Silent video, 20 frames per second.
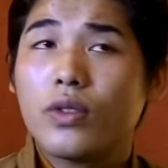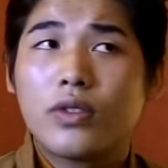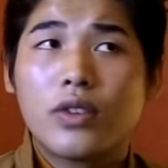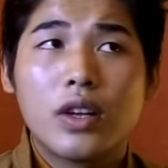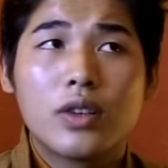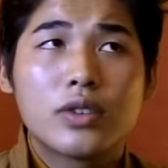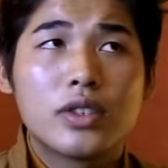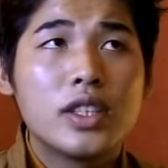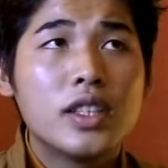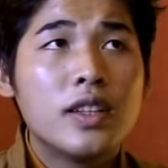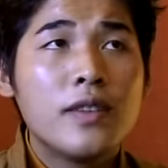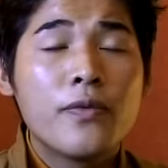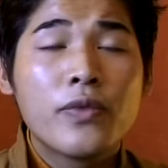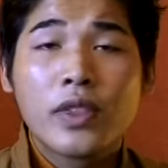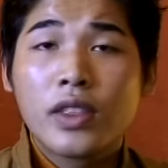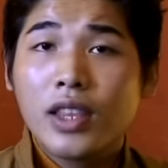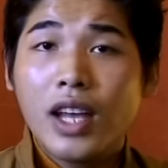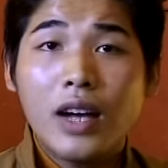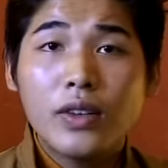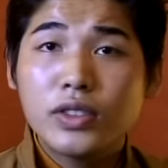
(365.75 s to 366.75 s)
around
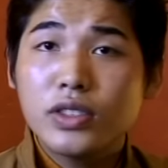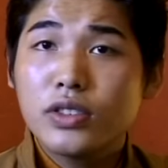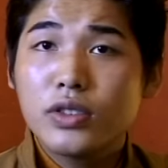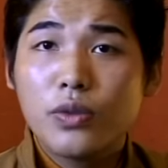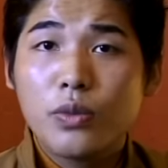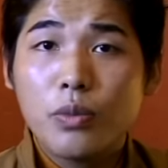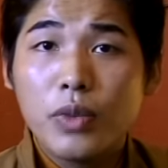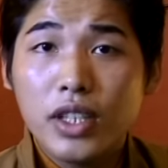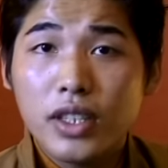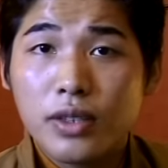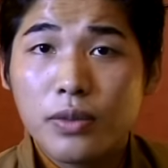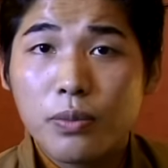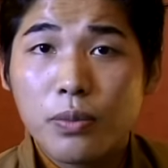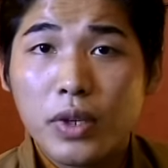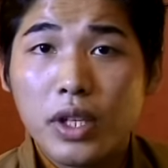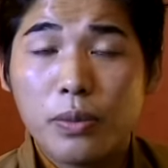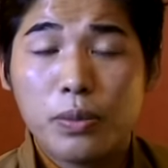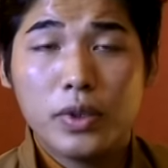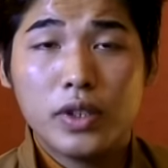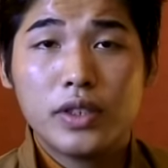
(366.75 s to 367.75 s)
thousands of million
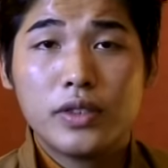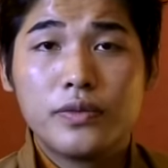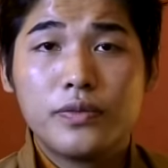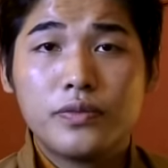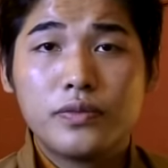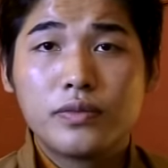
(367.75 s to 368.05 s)
people.